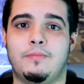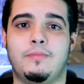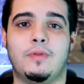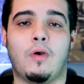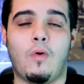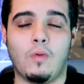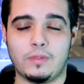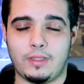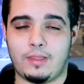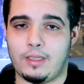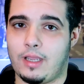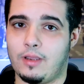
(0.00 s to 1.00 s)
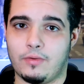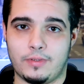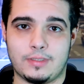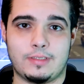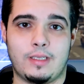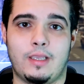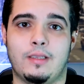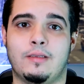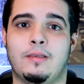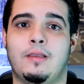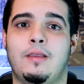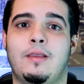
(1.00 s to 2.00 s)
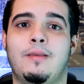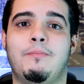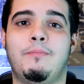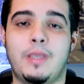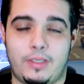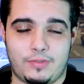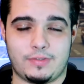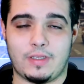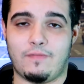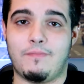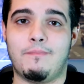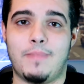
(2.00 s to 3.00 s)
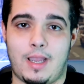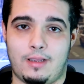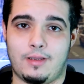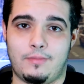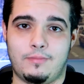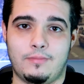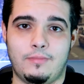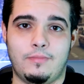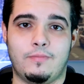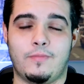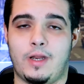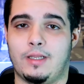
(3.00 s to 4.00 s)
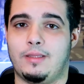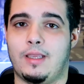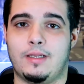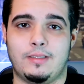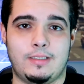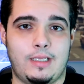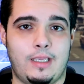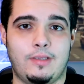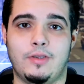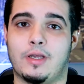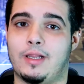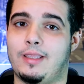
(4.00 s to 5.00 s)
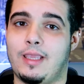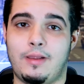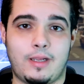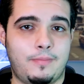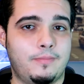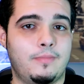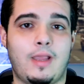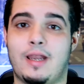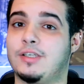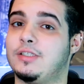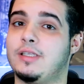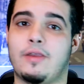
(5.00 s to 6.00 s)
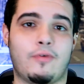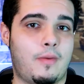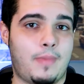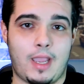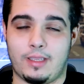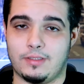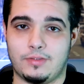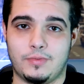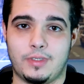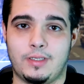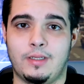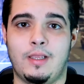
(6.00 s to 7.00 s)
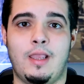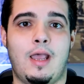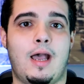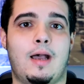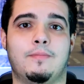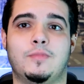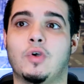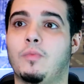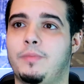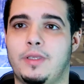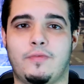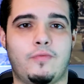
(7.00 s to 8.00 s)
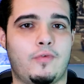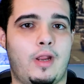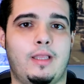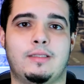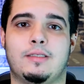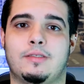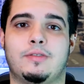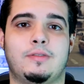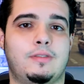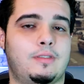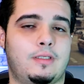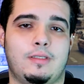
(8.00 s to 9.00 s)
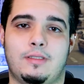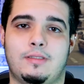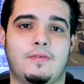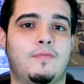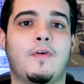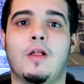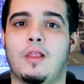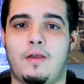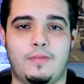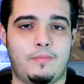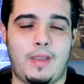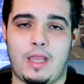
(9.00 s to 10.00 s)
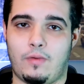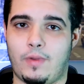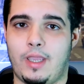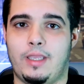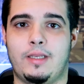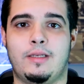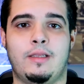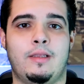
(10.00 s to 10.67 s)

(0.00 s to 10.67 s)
The only thing I always say, pick yourself back up, right? At the end of the day, you got to get up and just get right back into it. Don't be afraid to fall off the bandwagon.